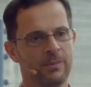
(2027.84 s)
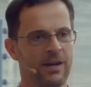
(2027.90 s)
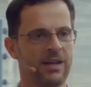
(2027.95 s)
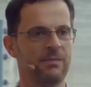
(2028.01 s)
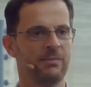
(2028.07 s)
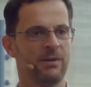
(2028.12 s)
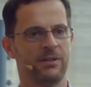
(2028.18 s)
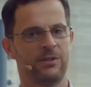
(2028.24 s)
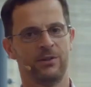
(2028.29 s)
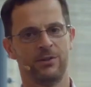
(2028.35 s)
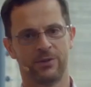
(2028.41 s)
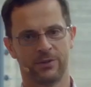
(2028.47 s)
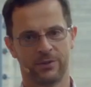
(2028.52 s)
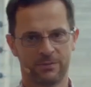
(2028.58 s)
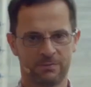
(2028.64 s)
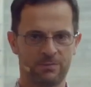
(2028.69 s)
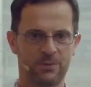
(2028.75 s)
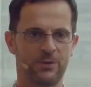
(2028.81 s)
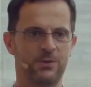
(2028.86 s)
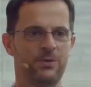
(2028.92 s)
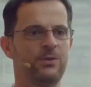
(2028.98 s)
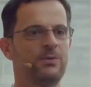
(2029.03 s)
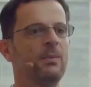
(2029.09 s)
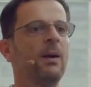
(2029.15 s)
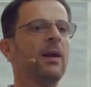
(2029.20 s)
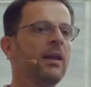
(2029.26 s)
money, but you don't
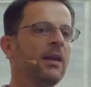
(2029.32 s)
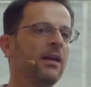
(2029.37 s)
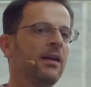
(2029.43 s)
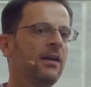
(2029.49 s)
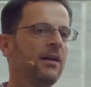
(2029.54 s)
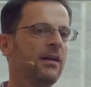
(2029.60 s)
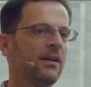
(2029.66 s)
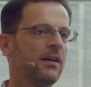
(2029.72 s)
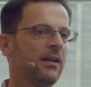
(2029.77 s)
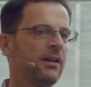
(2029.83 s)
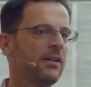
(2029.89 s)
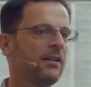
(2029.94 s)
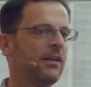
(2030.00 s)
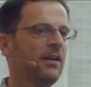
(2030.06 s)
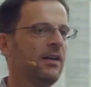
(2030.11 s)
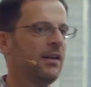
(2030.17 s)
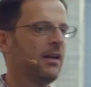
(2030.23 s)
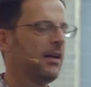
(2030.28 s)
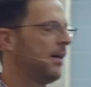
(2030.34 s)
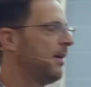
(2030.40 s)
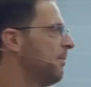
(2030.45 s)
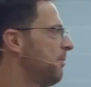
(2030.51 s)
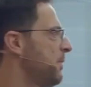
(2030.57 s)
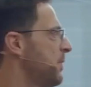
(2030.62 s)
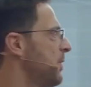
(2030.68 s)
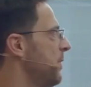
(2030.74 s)
produce money, right?
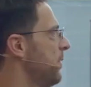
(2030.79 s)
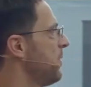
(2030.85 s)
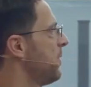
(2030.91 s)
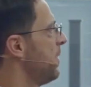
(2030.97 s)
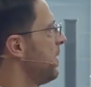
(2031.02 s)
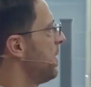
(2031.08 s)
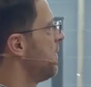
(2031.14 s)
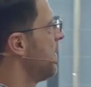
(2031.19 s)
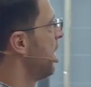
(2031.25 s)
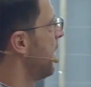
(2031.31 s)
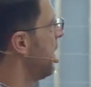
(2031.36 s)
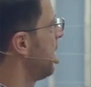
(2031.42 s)
So it's very